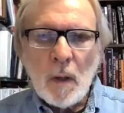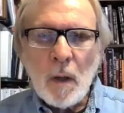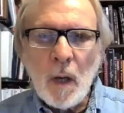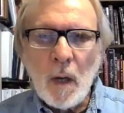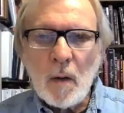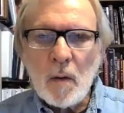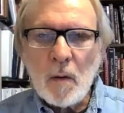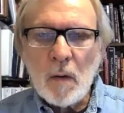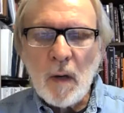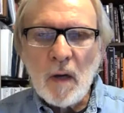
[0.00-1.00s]
Uh,
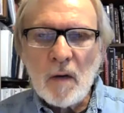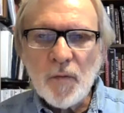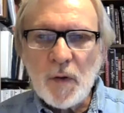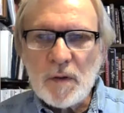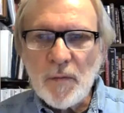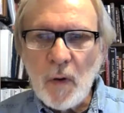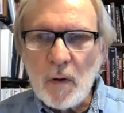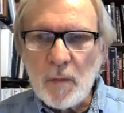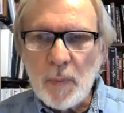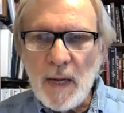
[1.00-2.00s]
and first of
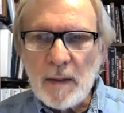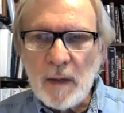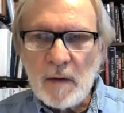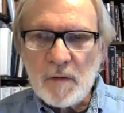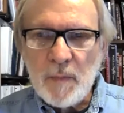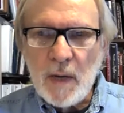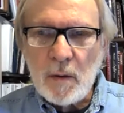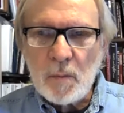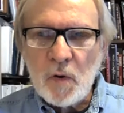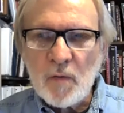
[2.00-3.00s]
all, the Black Lives
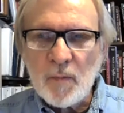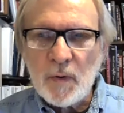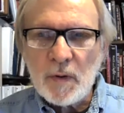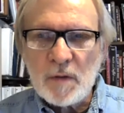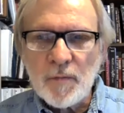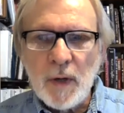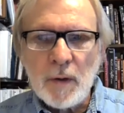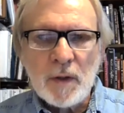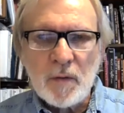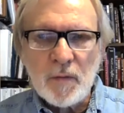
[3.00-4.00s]
Matter movement is
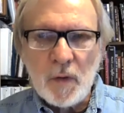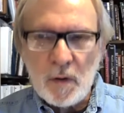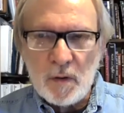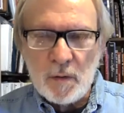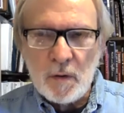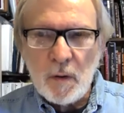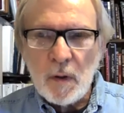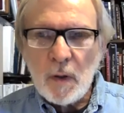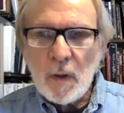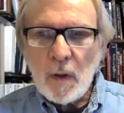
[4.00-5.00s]
very diverse
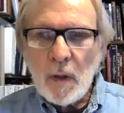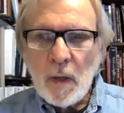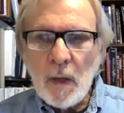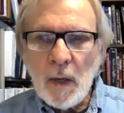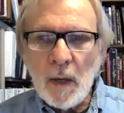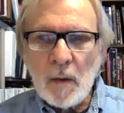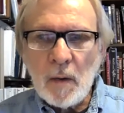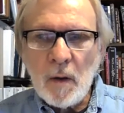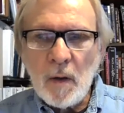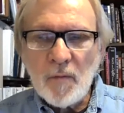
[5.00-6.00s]
and
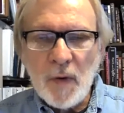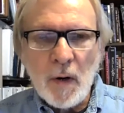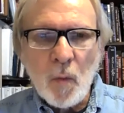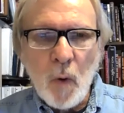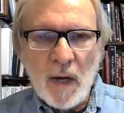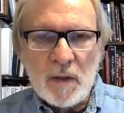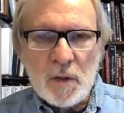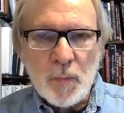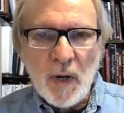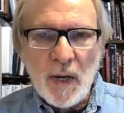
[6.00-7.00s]
uh, very
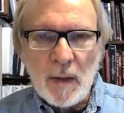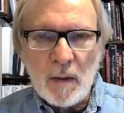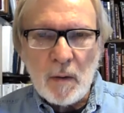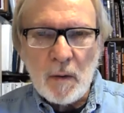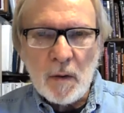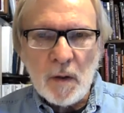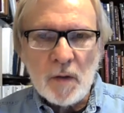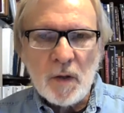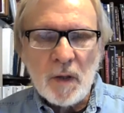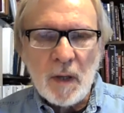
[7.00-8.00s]
widespread
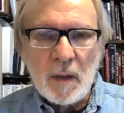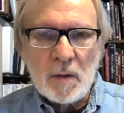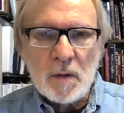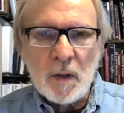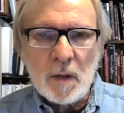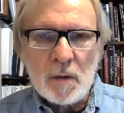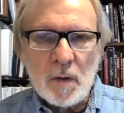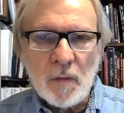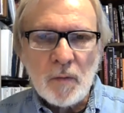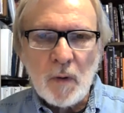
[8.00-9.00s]
in the United States.
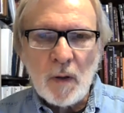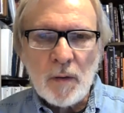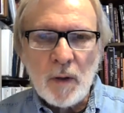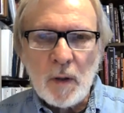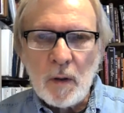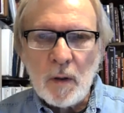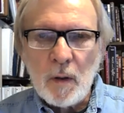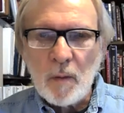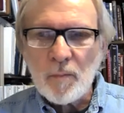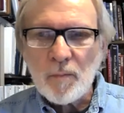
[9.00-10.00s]
I think,
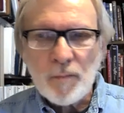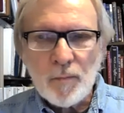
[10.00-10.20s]
um,